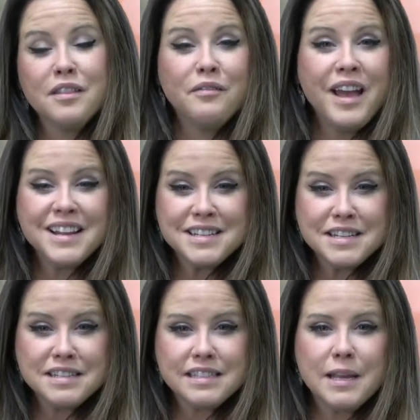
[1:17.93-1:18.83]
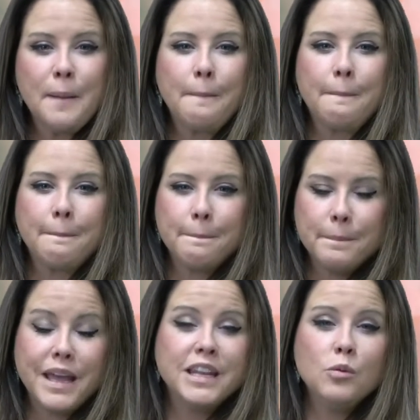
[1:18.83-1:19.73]
The fact is,
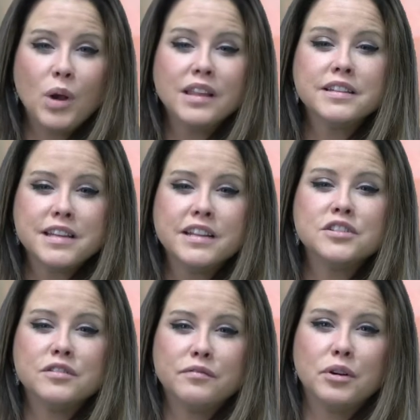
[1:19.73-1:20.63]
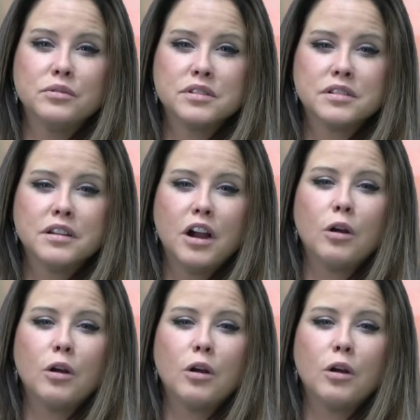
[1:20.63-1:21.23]
many well intentioned folks